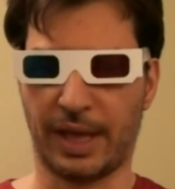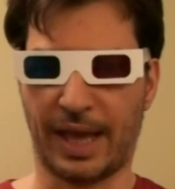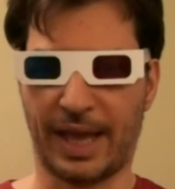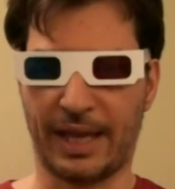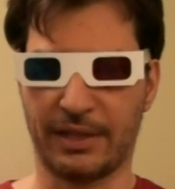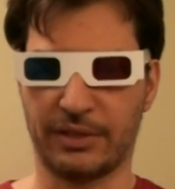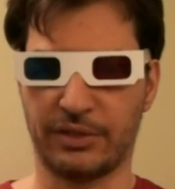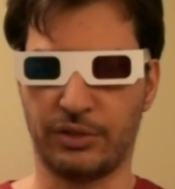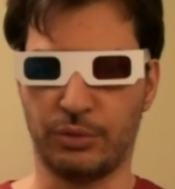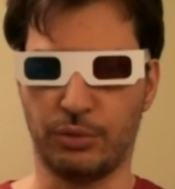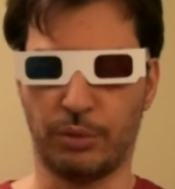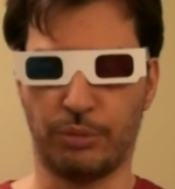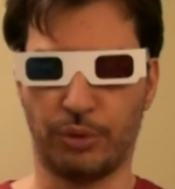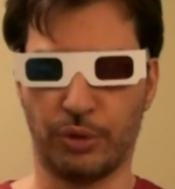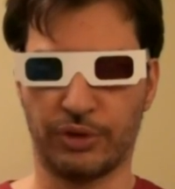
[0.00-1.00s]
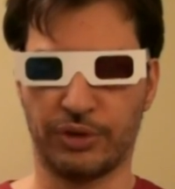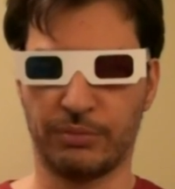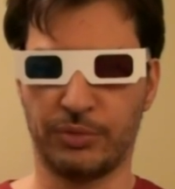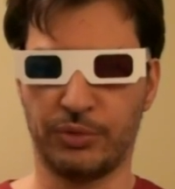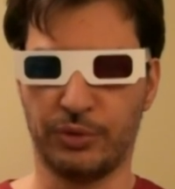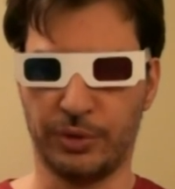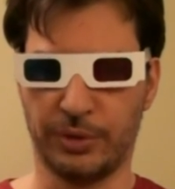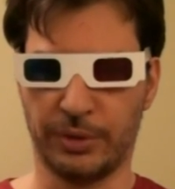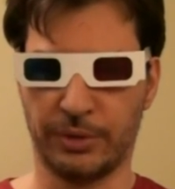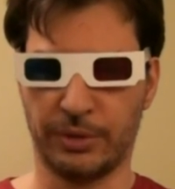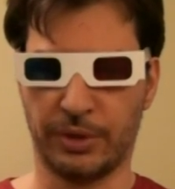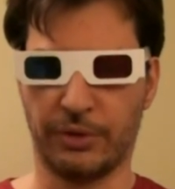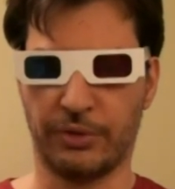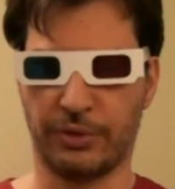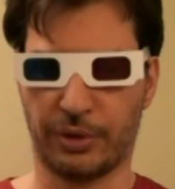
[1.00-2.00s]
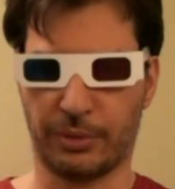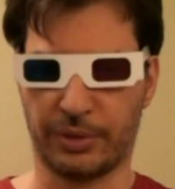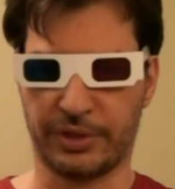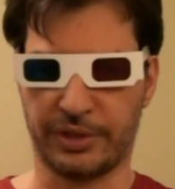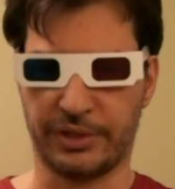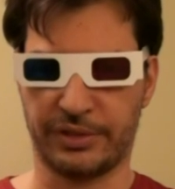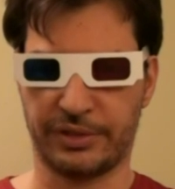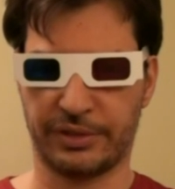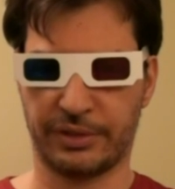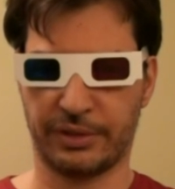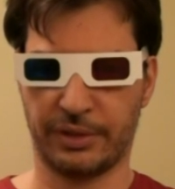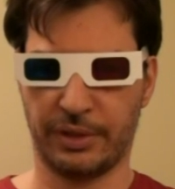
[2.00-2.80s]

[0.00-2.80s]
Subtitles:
and to report them to the authorities.